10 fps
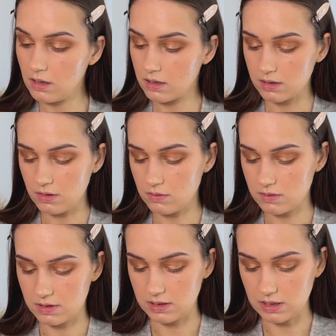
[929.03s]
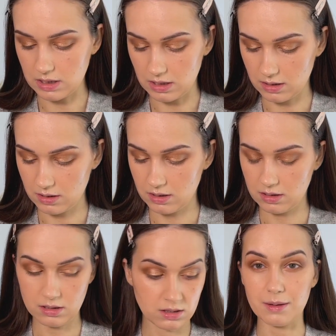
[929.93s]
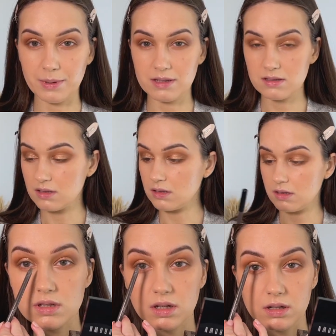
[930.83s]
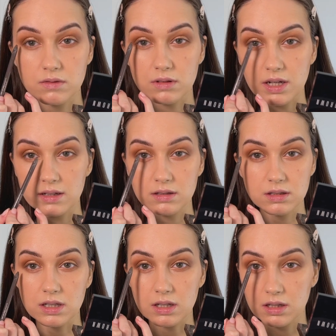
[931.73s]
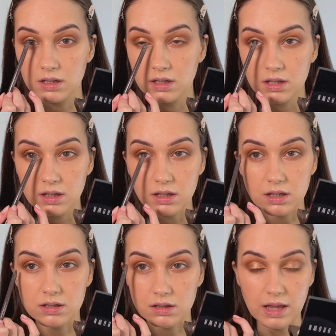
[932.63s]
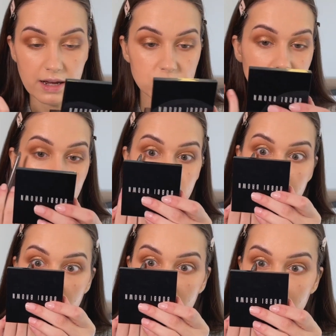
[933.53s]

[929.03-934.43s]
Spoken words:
use the pencil to kind of line the inner lash line.